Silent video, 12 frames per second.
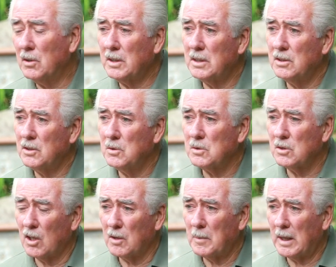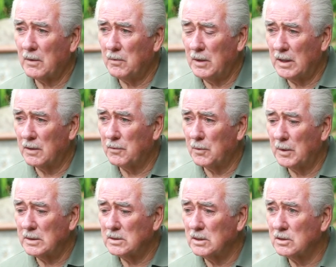looking to use an automatic feeder, for
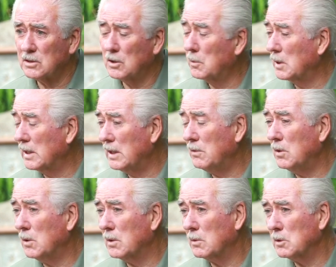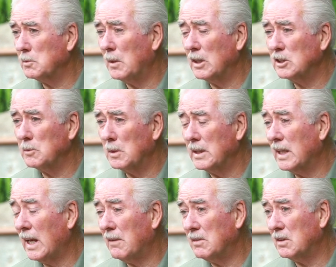instance, to relieve you of the
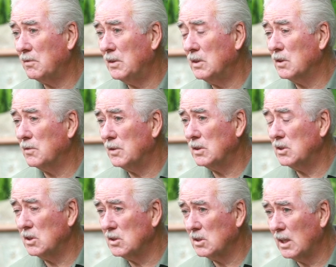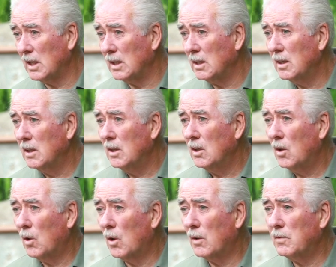responsibility of having to feed your fish each day,
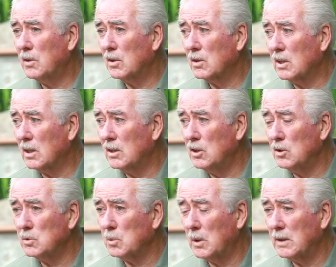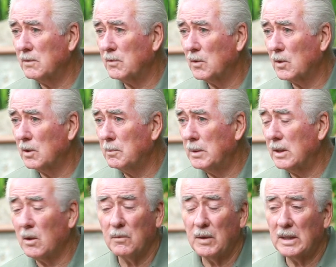or if you're going to use one for
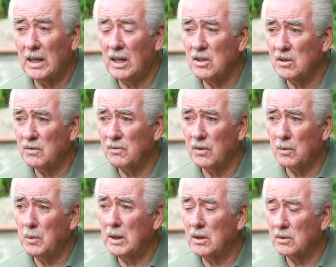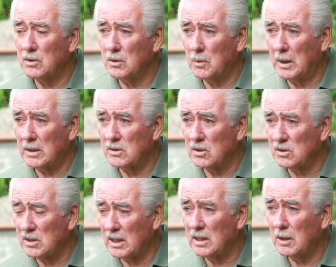being on vacation for a week or 2 weeks,
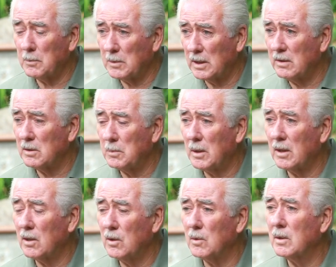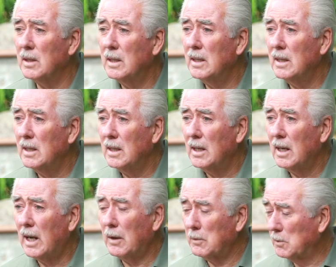just set it up and leave the pond alone,
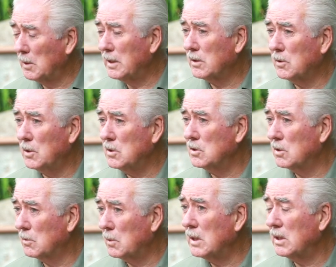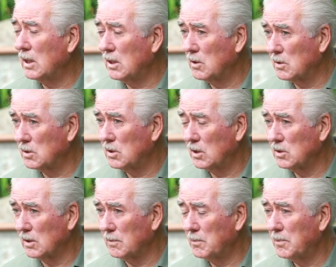I would really encourage you to rethink your
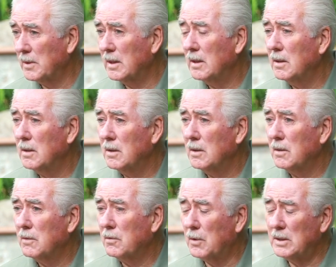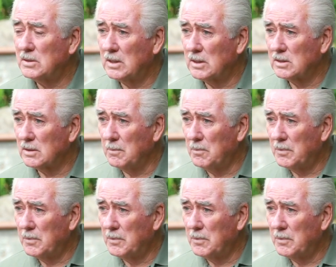decision. For instance,